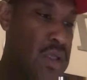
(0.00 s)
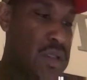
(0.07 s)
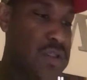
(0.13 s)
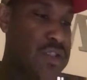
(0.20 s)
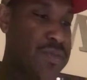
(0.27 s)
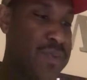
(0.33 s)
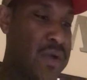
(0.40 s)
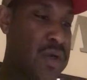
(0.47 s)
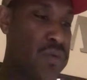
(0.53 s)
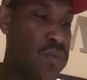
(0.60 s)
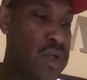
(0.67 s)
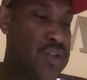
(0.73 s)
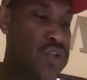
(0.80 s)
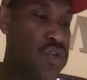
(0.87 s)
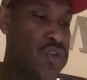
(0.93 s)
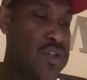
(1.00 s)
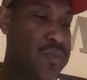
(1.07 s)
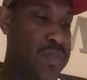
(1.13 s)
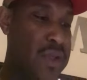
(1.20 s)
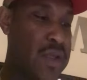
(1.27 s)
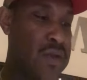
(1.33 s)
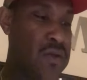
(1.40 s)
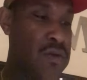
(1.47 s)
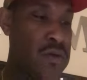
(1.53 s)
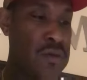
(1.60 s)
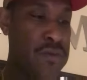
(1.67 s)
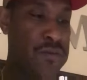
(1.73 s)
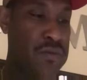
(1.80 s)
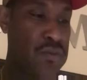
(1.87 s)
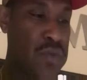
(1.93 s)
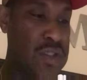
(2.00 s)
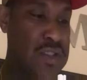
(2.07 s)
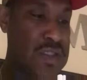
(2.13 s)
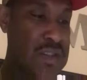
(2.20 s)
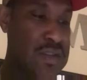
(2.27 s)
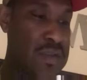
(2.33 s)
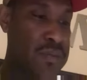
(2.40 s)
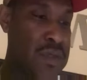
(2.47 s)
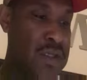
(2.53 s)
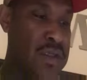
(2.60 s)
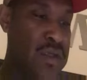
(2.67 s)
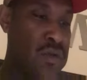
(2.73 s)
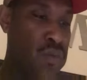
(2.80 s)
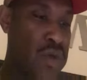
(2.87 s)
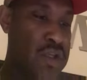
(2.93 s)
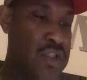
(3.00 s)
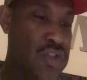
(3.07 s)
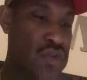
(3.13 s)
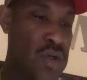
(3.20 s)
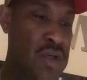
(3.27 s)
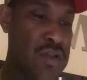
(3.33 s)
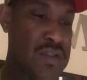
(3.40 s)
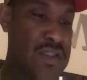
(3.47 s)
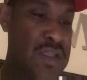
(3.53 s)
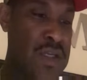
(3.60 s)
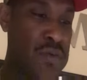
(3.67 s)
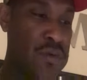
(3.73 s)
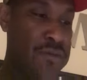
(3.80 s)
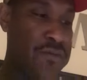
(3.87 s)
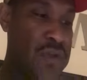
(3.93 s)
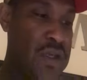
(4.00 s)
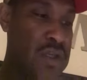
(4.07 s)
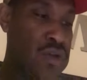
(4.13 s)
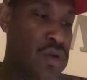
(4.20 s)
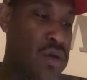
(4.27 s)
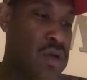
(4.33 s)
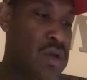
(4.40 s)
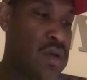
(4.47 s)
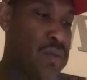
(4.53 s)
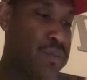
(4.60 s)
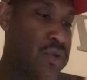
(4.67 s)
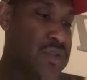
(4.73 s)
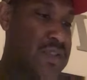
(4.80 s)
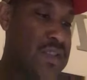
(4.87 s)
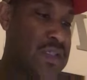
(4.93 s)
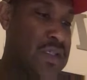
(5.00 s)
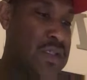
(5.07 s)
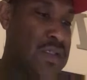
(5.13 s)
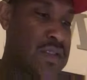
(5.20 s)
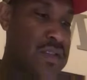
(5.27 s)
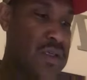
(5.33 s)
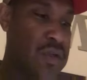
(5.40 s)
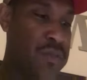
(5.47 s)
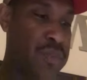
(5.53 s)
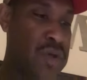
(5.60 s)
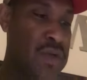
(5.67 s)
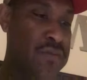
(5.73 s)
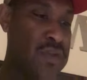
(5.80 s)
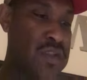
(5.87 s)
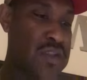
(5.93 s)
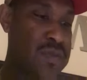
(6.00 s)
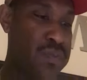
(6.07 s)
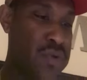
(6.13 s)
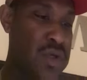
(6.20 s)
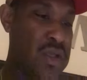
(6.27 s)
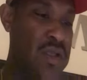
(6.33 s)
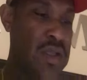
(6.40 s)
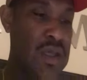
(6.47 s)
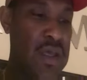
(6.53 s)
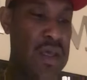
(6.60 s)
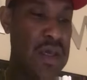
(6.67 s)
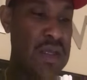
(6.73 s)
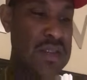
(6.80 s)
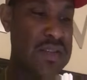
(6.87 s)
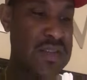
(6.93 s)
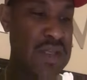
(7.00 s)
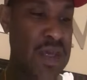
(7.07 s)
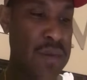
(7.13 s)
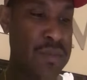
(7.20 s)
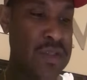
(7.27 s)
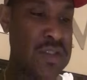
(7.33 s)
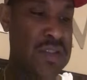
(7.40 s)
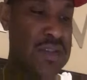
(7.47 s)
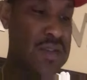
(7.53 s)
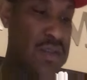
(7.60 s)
Sprint Retrospective, which is a meeting where the Scrum team reflect on the proceedings of the previous sprint and establish